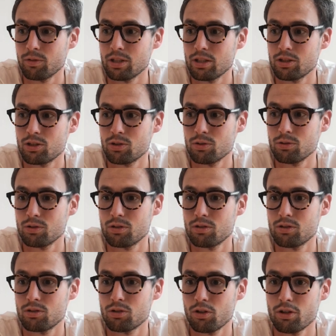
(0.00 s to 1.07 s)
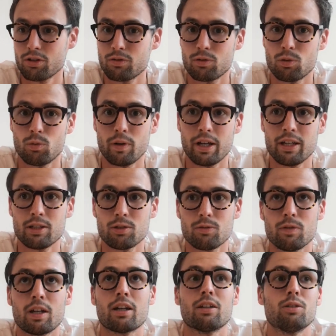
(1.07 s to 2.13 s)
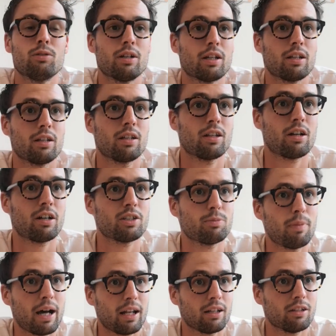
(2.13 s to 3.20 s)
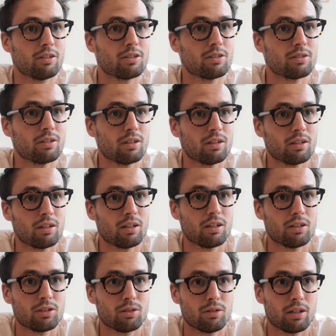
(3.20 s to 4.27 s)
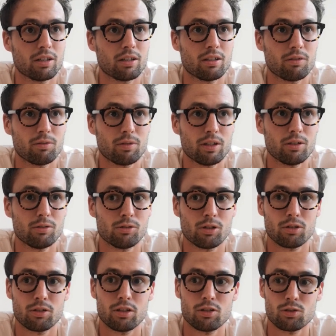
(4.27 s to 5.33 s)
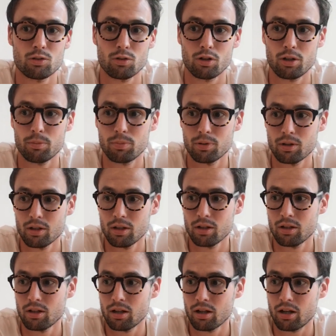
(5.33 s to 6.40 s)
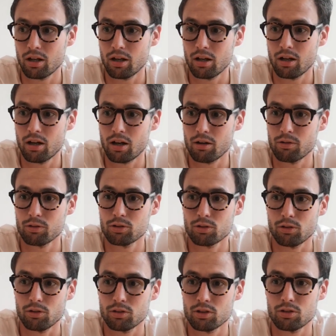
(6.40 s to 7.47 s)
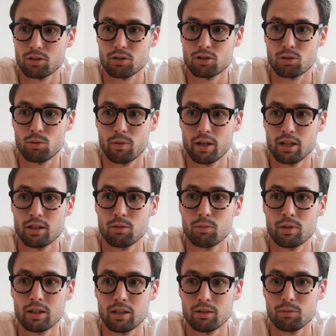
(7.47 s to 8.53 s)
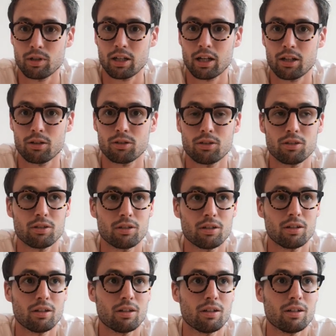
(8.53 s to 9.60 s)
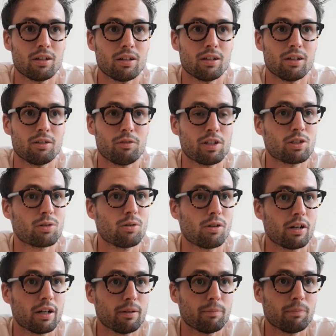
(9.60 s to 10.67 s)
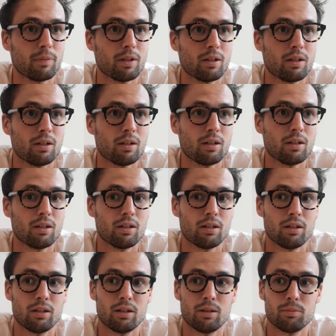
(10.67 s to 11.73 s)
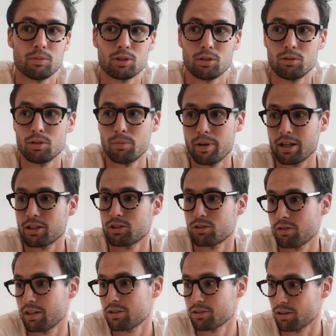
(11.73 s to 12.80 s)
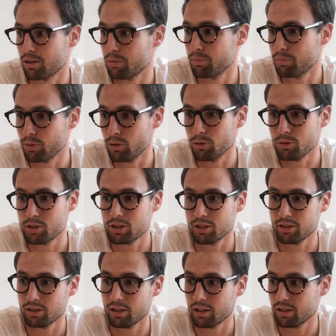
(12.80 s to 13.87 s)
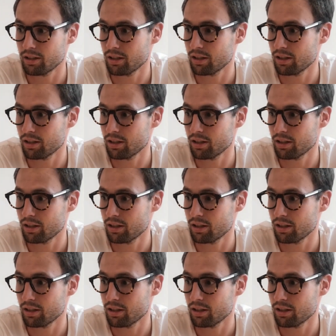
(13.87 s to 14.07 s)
we should search for ways we can do that in a nice balance so that we do not disturb our soils in such a way we cannot restore them. So the biggest threats are pollution